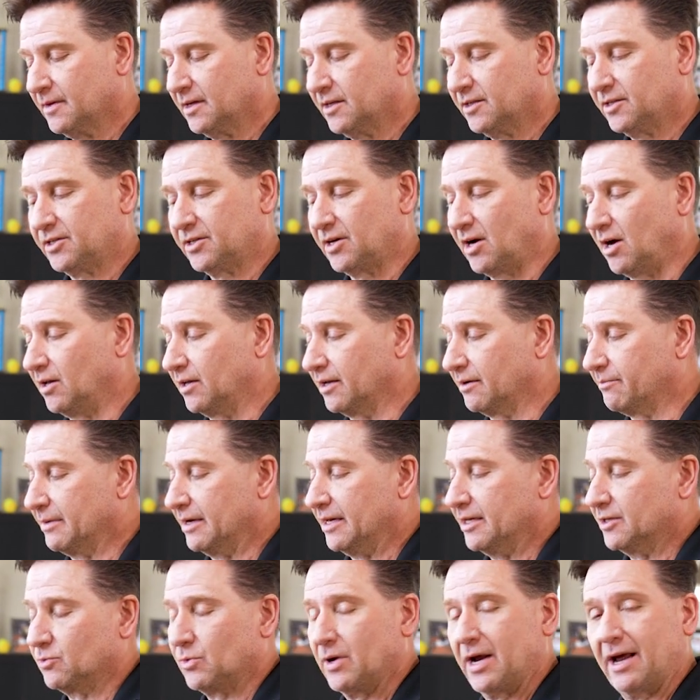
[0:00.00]
Solid
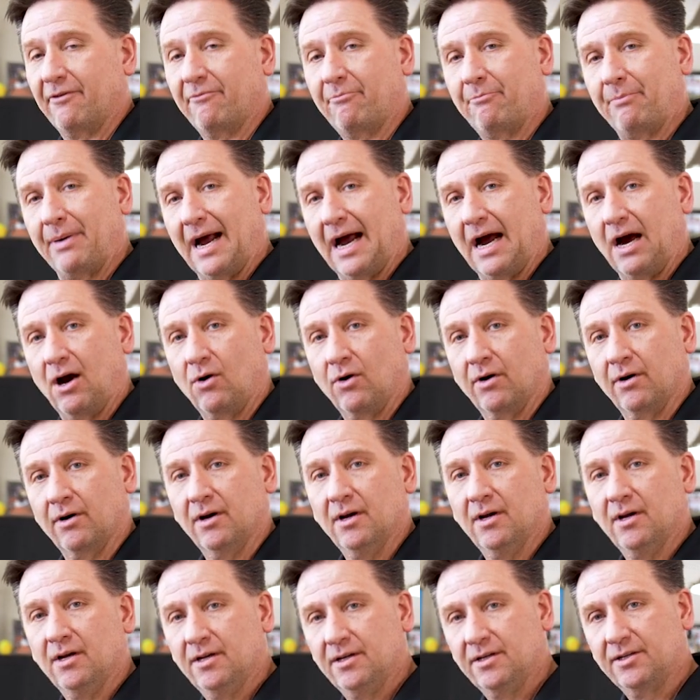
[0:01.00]
means we have power
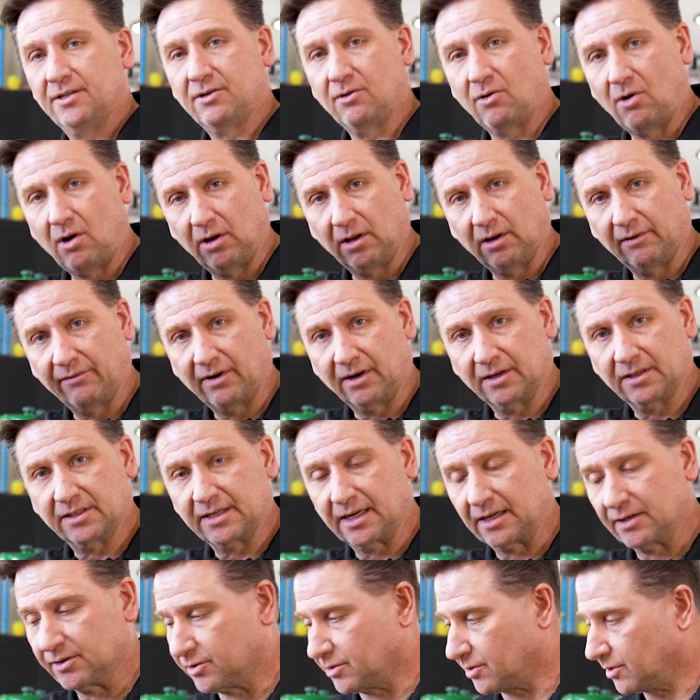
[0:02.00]
to all of our
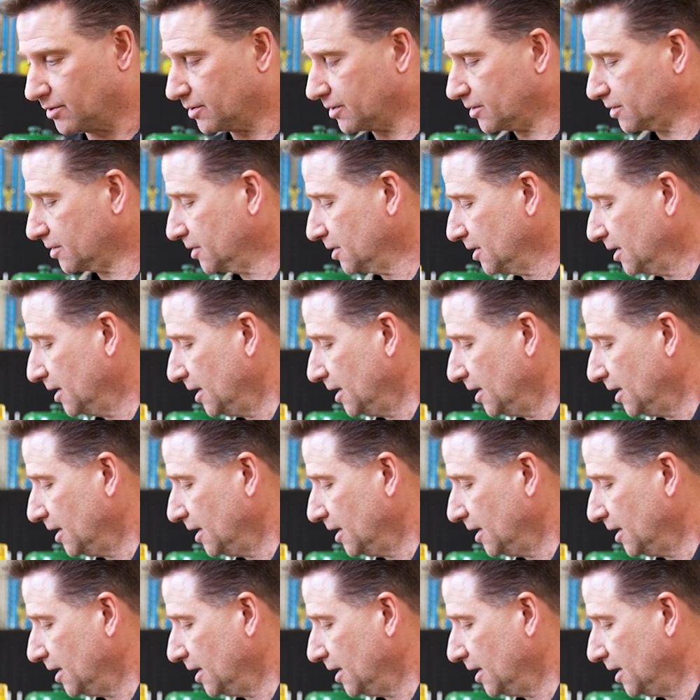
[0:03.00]
sensors.